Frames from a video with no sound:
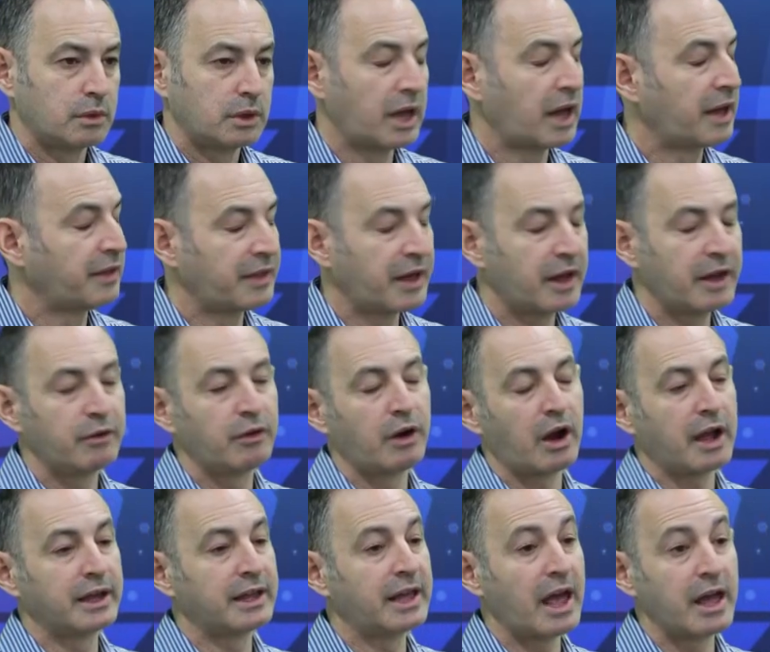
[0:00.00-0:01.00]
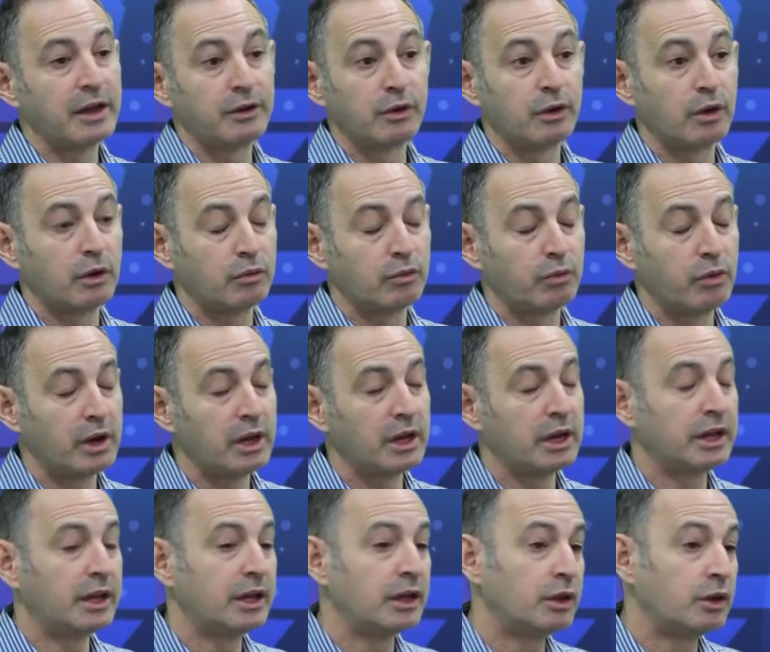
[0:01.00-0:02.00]
Yeah, they're, again,
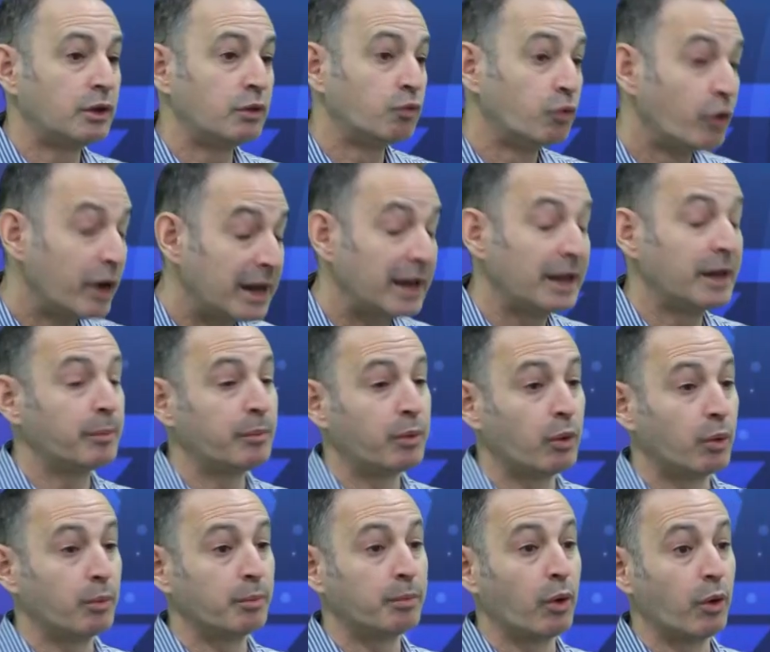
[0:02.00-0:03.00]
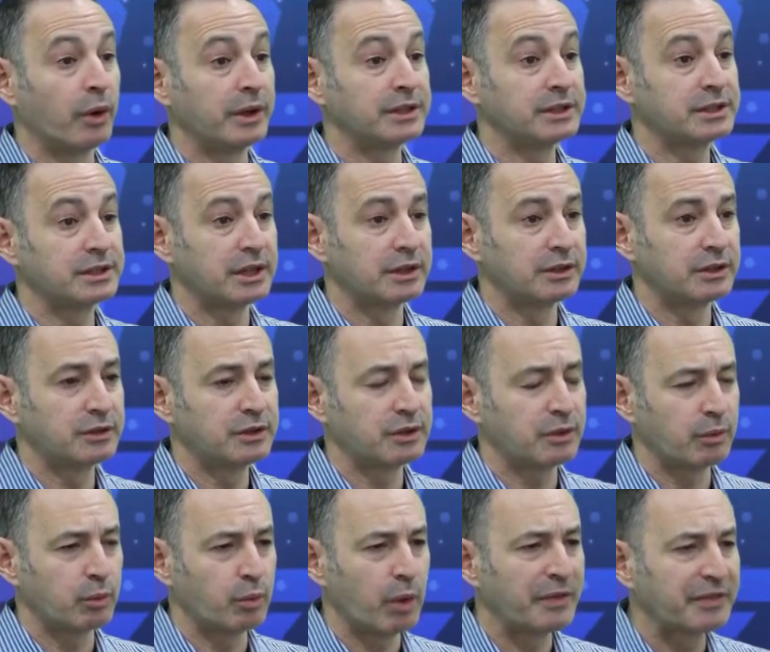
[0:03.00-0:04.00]
really, really important points.
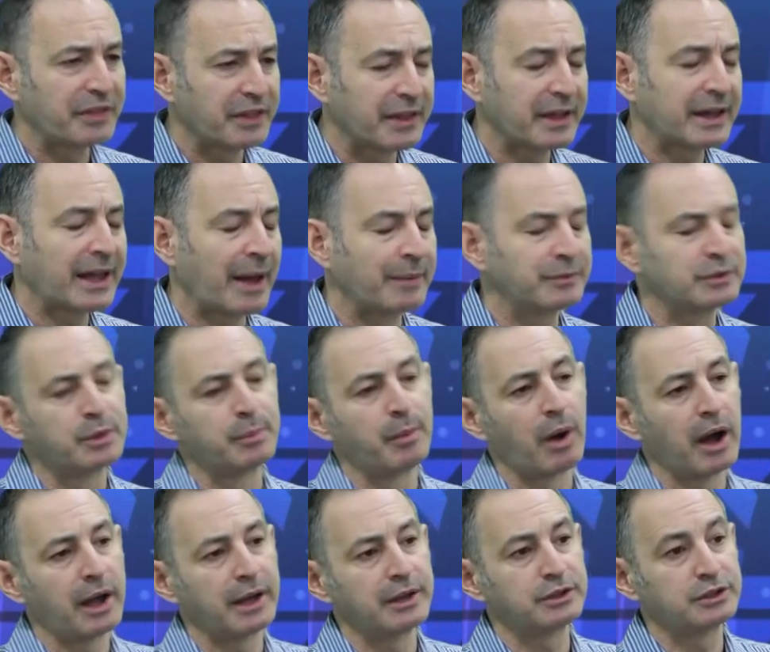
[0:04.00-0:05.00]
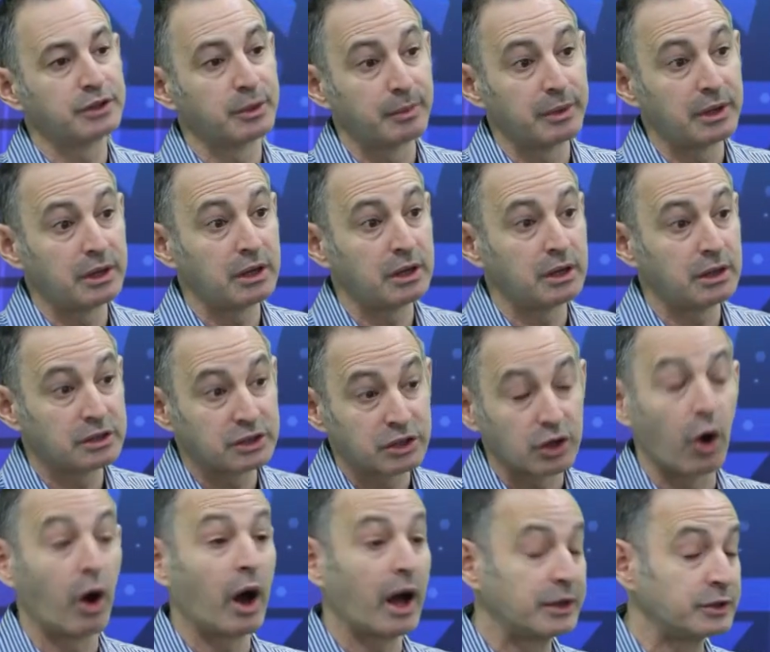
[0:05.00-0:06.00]
And one thing that came to mind to me,
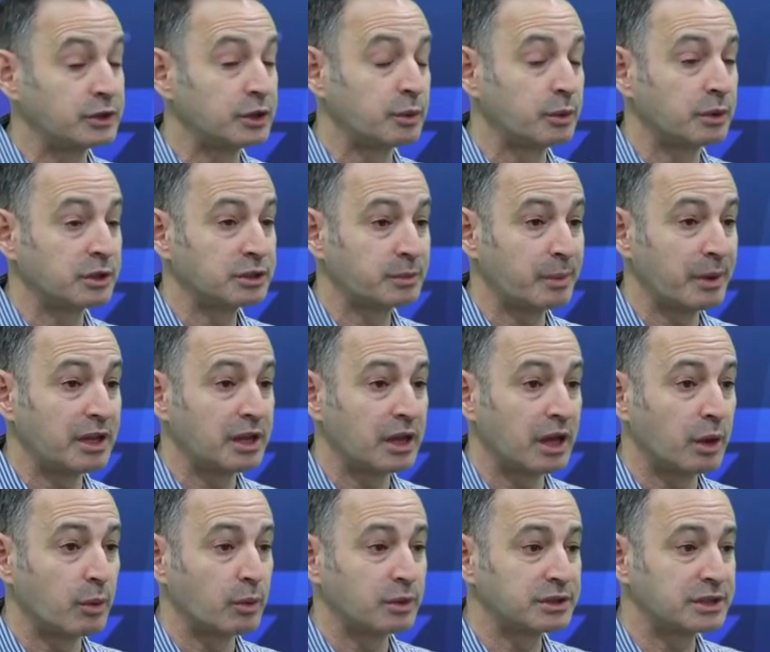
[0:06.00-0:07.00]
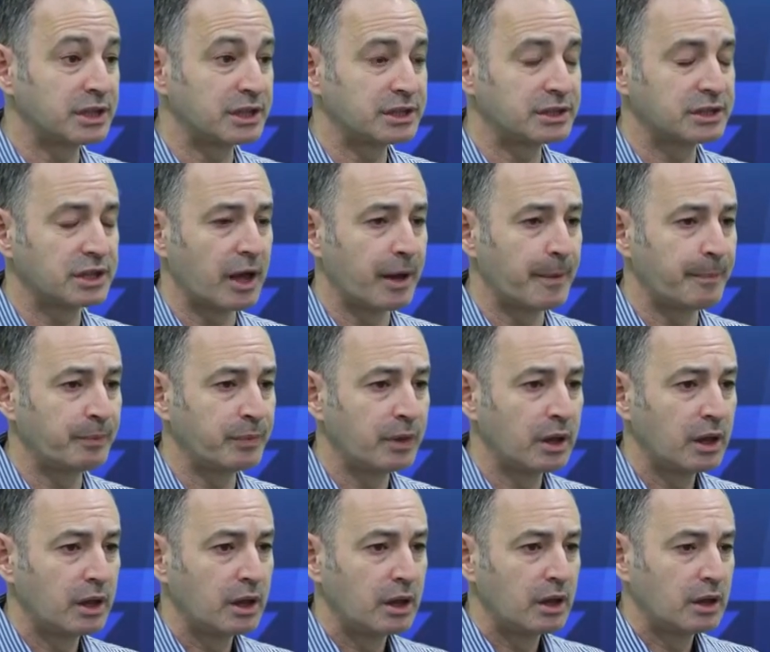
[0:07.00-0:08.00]
Scott, as you were speaking, was this
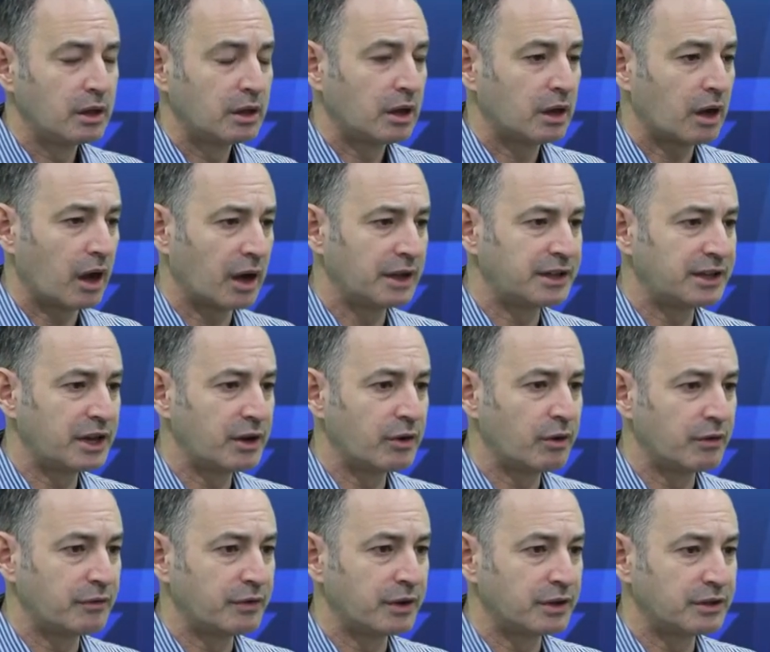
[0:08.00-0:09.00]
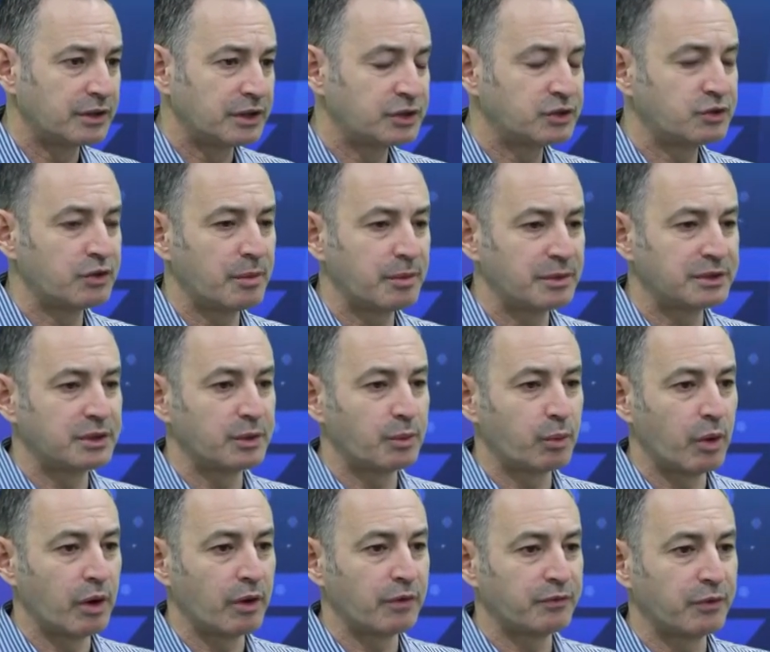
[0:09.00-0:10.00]
idea of a distributed
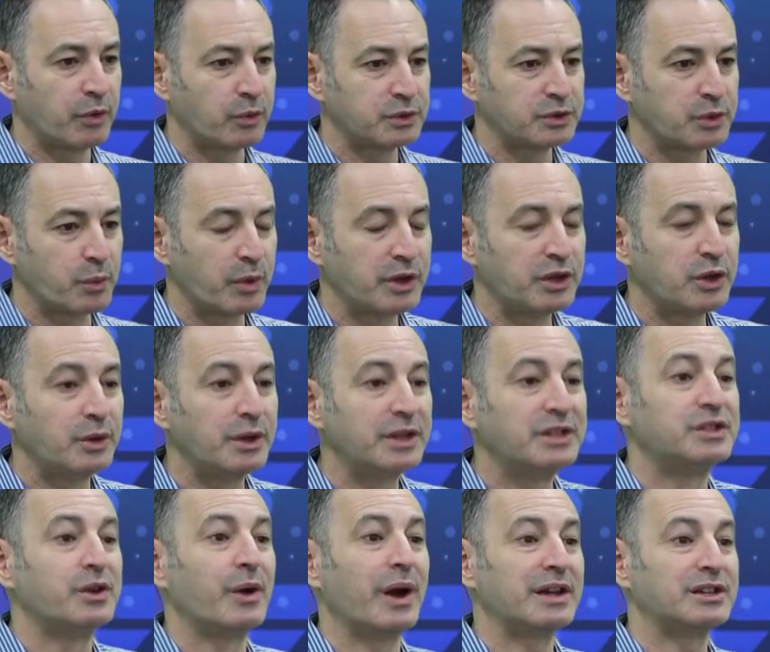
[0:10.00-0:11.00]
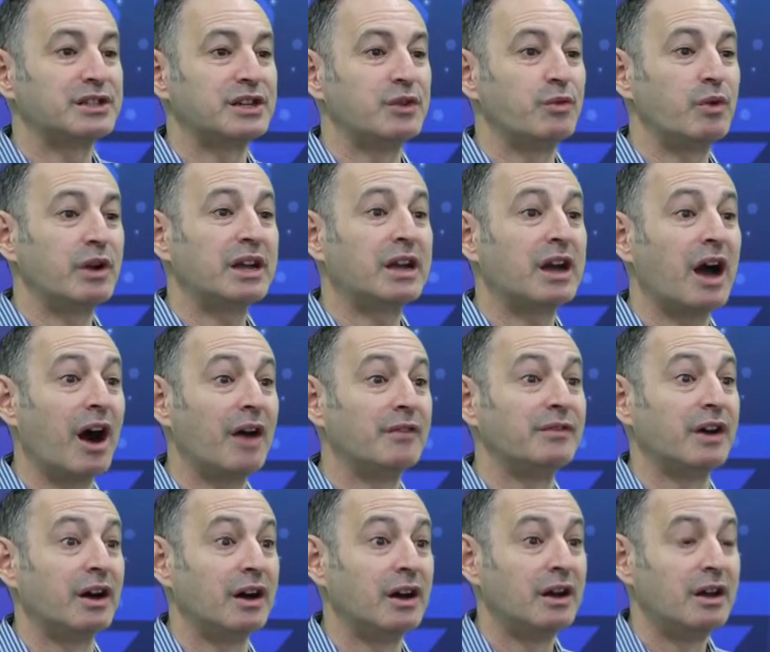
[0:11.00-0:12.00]
workforce, and when you need to actually
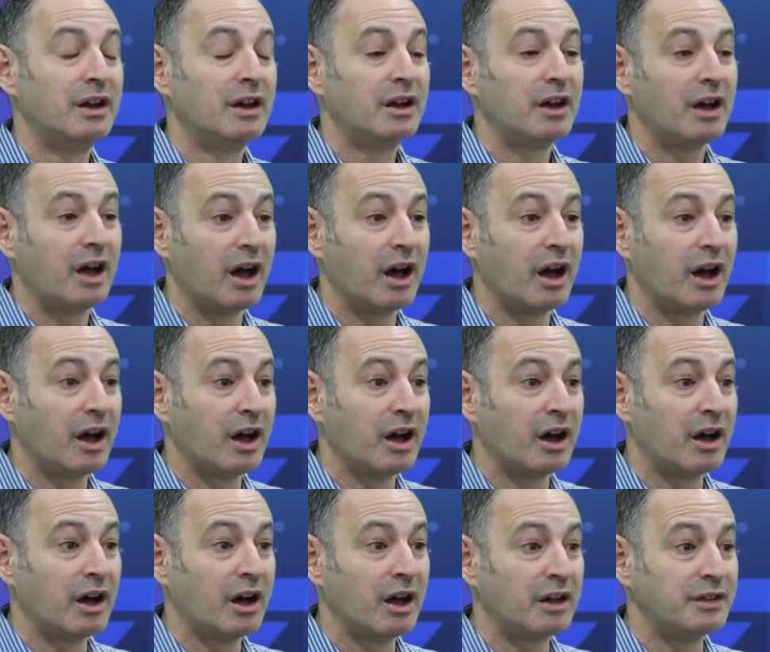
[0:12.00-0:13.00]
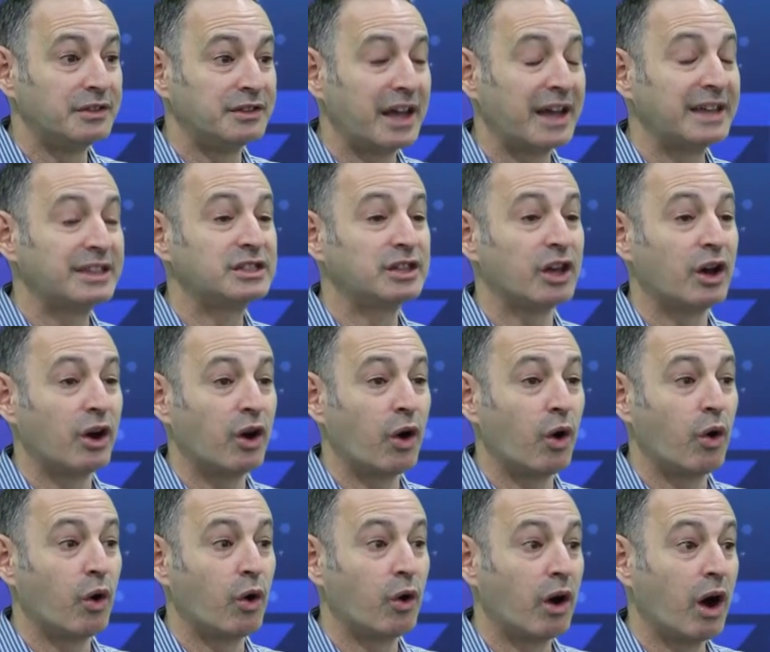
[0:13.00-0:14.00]
recover data
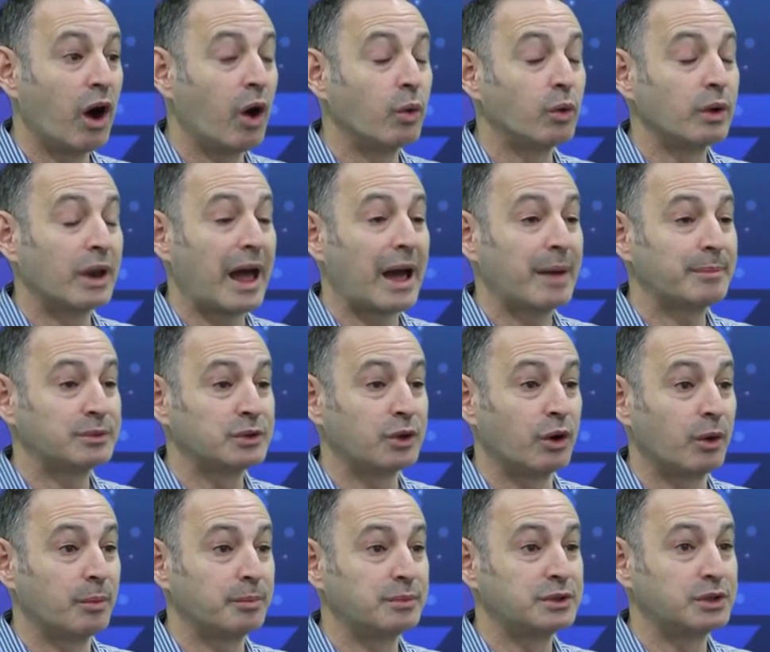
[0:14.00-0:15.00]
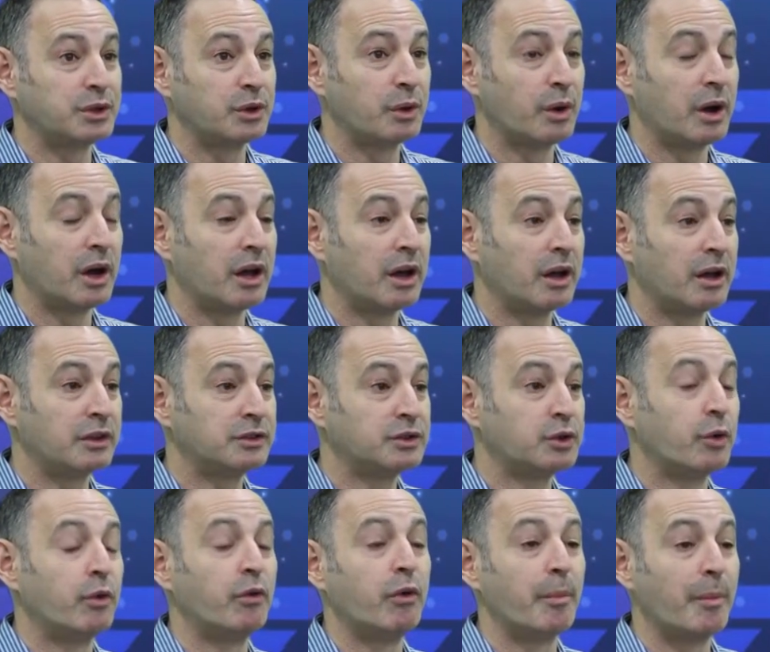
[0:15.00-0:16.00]
or a whole laptop to a
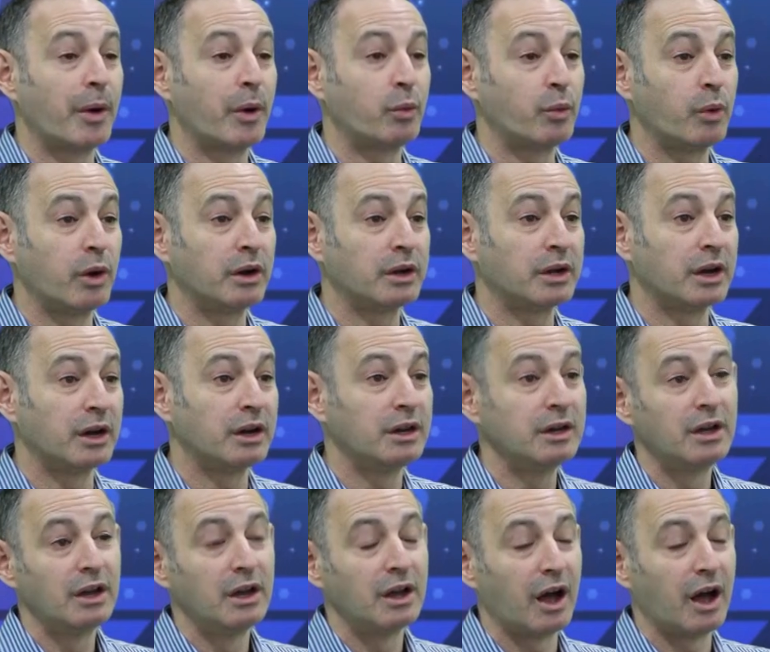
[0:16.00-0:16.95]
remote worker,